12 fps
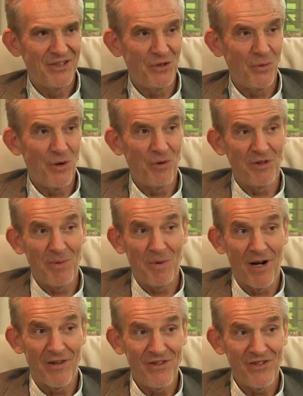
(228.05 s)
Do I want to be
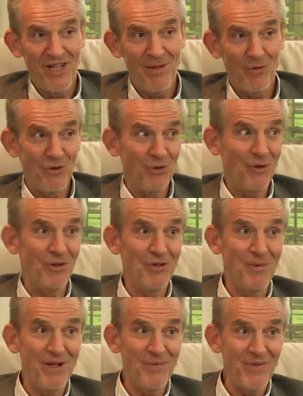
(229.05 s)
part of this team or do I want to
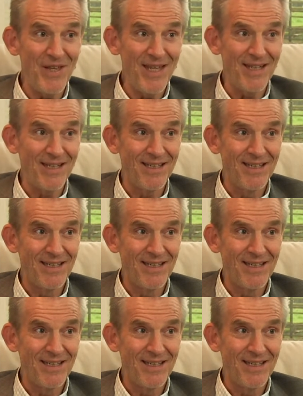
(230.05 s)
do my own thing?